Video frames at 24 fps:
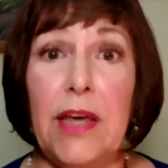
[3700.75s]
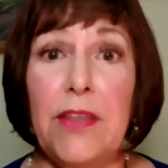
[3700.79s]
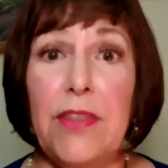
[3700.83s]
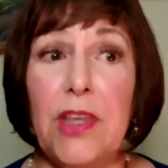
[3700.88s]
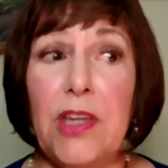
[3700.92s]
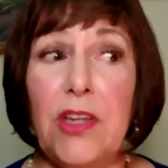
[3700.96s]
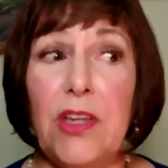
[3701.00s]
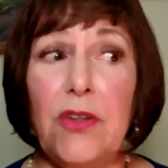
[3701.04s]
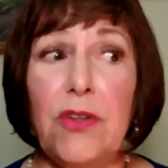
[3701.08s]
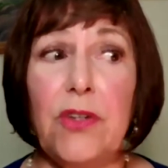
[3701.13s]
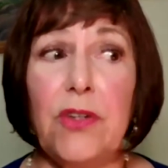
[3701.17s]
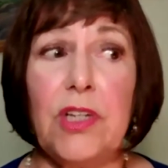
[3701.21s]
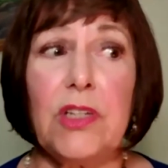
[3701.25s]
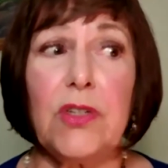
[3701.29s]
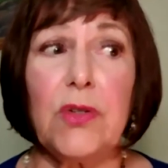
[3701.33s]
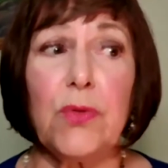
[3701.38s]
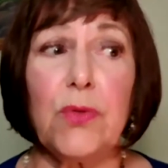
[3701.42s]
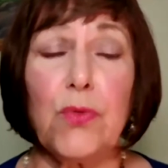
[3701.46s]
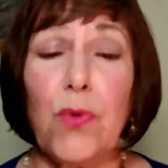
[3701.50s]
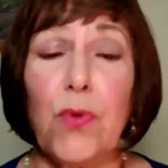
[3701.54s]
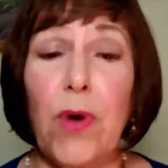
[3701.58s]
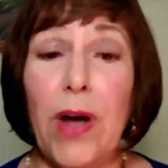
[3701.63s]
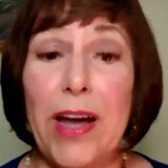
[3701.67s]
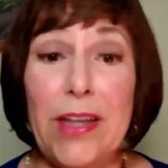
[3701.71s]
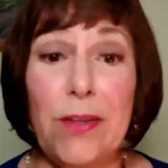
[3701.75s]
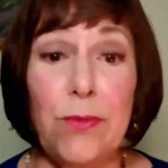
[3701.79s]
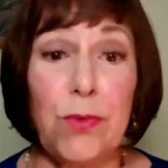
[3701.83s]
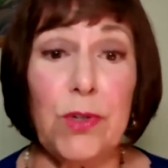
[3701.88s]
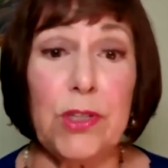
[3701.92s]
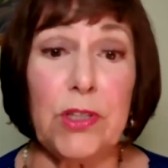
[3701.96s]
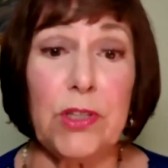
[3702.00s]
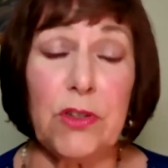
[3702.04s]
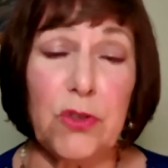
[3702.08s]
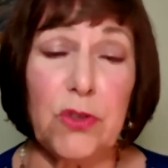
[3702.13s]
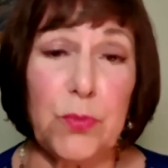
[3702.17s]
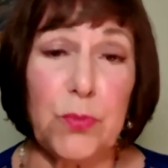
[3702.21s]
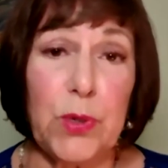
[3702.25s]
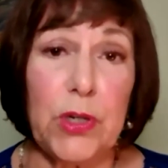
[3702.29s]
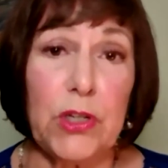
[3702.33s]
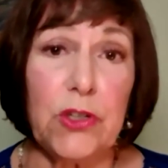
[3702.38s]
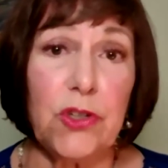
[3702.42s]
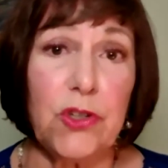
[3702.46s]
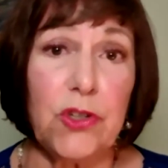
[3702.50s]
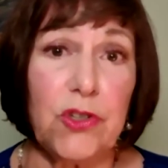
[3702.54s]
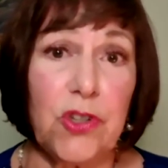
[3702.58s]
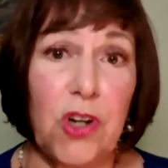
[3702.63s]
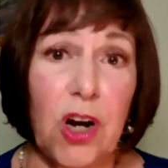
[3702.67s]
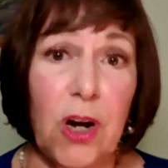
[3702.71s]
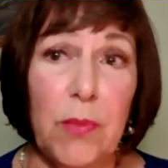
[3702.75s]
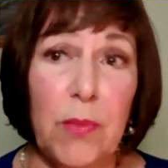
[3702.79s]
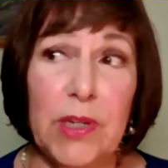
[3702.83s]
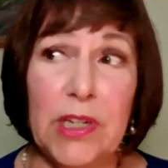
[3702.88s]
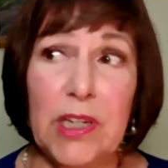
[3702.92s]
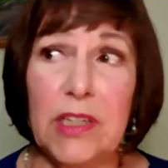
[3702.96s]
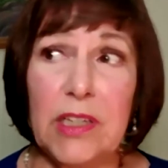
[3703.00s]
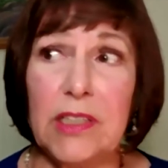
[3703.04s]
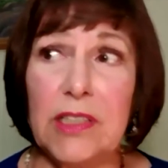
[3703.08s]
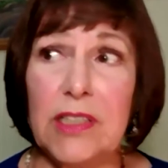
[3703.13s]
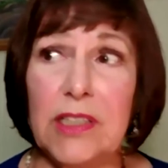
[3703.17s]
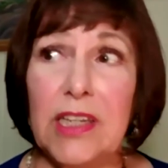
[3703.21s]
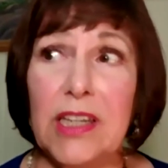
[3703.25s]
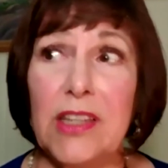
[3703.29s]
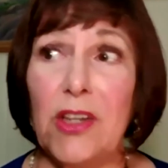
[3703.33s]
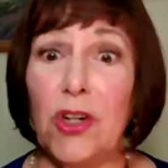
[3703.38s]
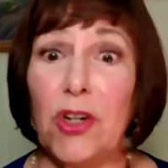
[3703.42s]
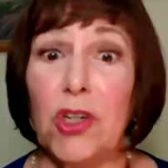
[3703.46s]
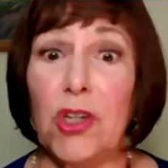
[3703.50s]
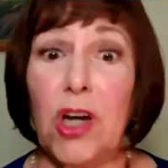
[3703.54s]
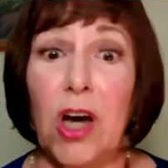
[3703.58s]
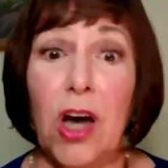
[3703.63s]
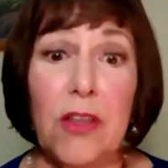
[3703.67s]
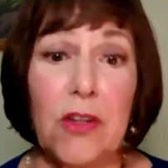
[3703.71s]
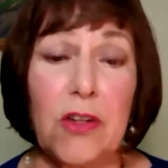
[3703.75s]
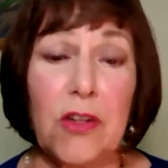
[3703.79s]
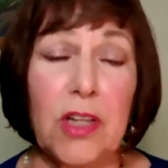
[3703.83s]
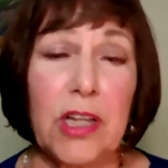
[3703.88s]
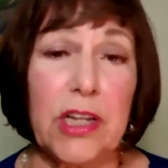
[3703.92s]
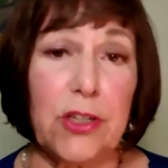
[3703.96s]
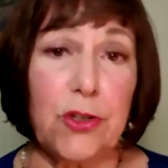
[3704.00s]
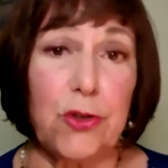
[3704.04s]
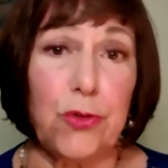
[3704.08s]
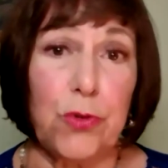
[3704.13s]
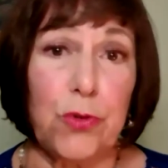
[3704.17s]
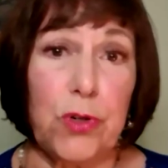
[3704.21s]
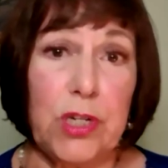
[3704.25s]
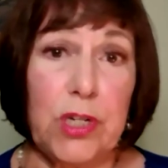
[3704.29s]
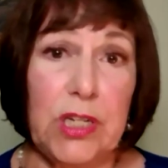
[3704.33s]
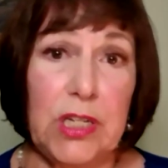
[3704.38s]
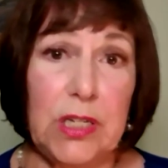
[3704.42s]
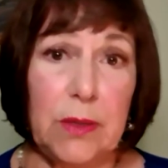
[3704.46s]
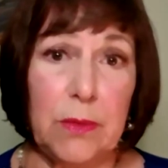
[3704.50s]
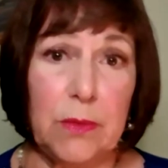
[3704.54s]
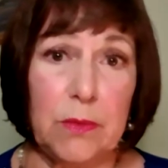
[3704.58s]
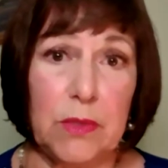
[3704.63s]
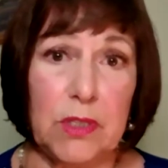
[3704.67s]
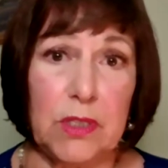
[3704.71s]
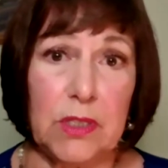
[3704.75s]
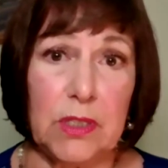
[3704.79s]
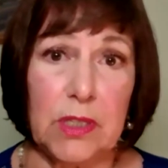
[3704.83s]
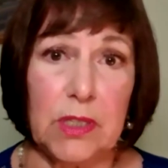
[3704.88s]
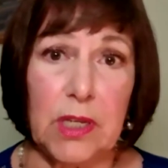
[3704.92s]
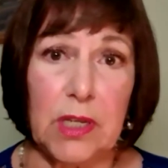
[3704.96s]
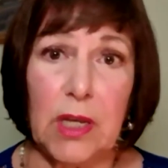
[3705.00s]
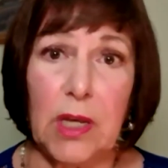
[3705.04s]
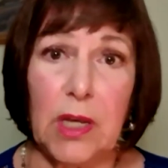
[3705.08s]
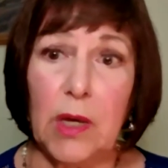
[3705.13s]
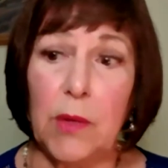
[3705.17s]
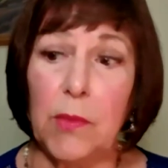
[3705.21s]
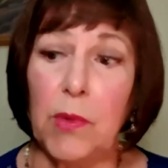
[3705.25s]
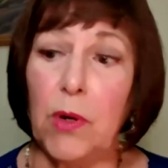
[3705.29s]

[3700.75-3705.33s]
I think you need to write what those pictures are because then they're gone. They're like dreams.